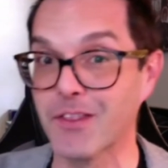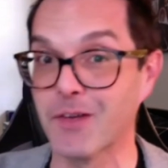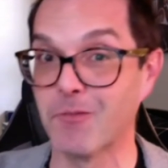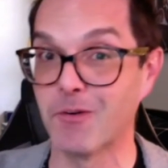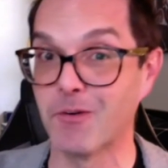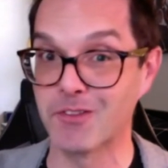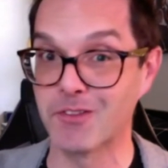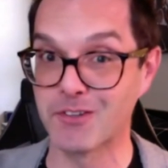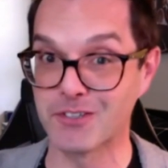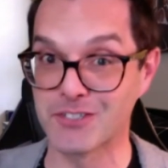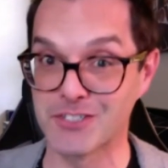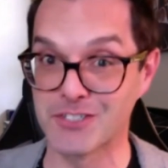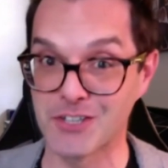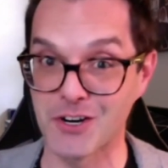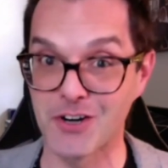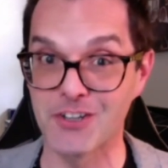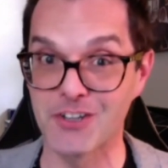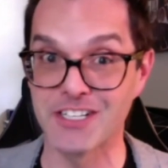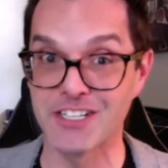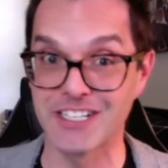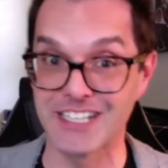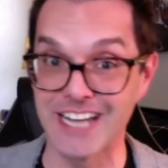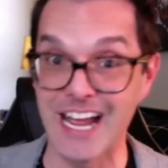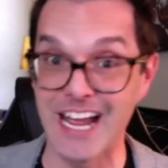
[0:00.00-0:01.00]
than what they're
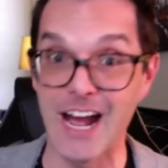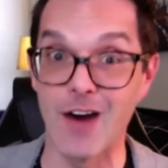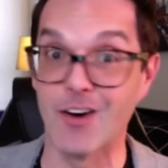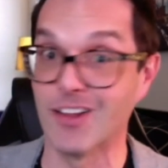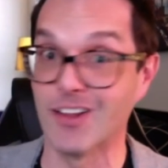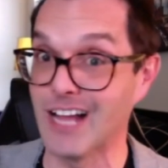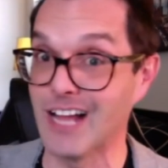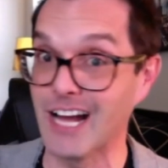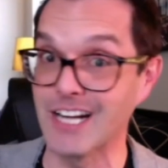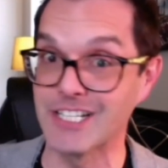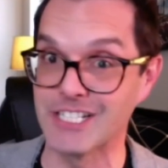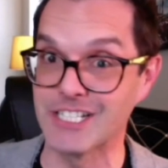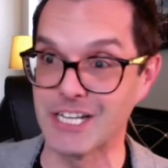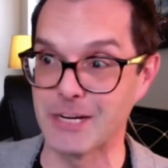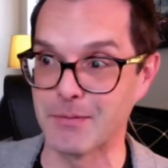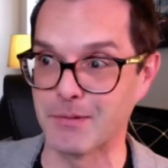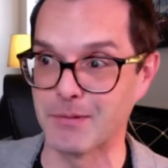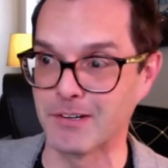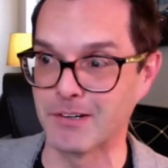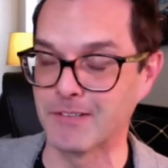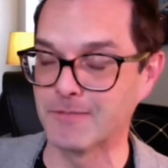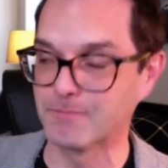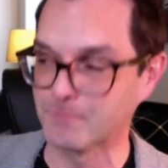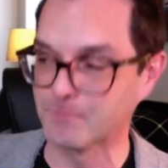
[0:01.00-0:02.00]
charging now, a lot
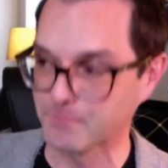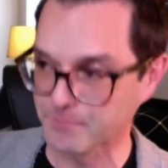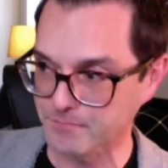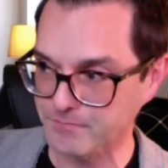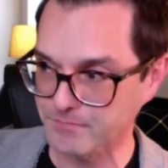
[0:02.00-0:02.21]
cheaper.